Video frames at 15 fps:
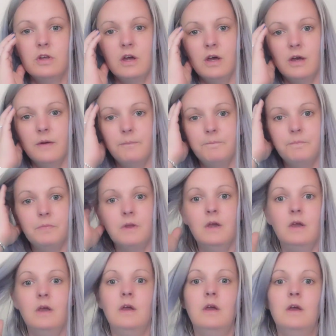Um,
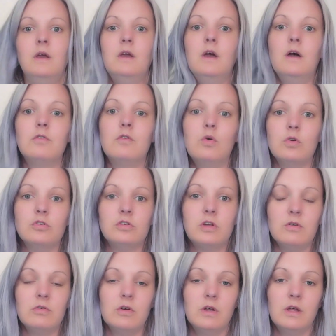of course, I
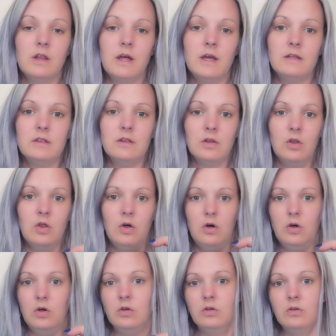really like the
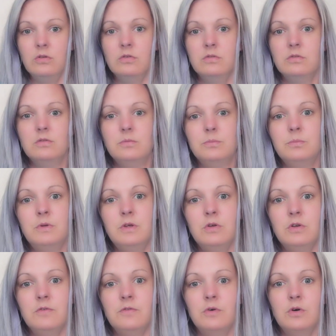long,
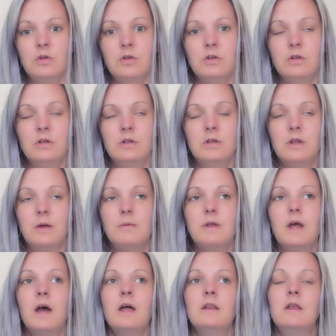beautiful, I mean,
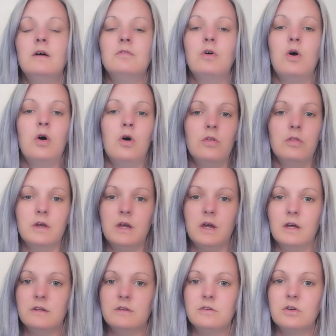I love all the
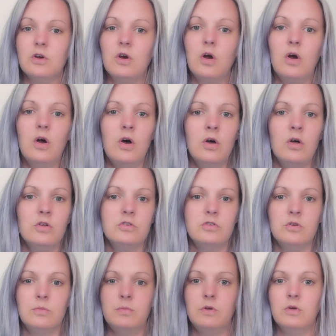cuts. They're all so
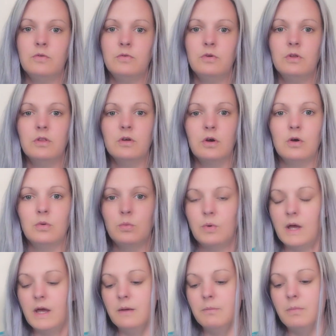beautiful in their own
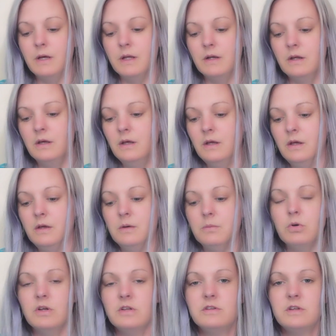way, but
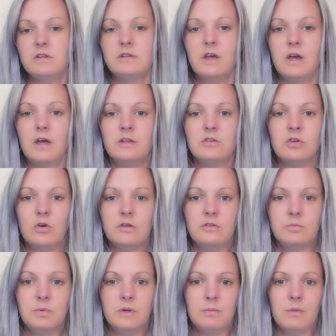Princess Cut has always
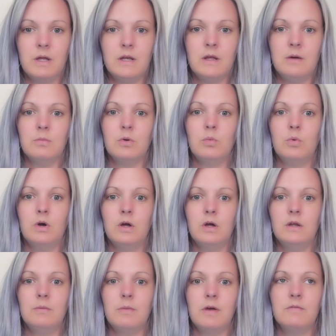been my number
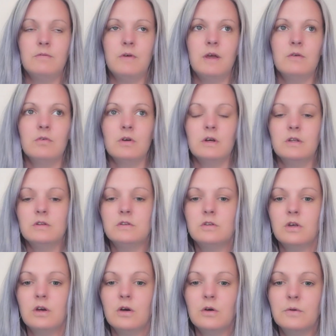one, my favorite,
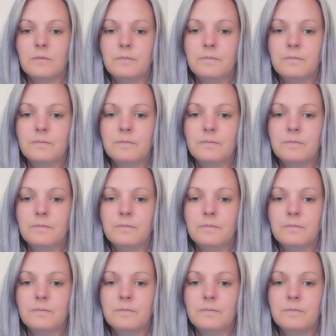so.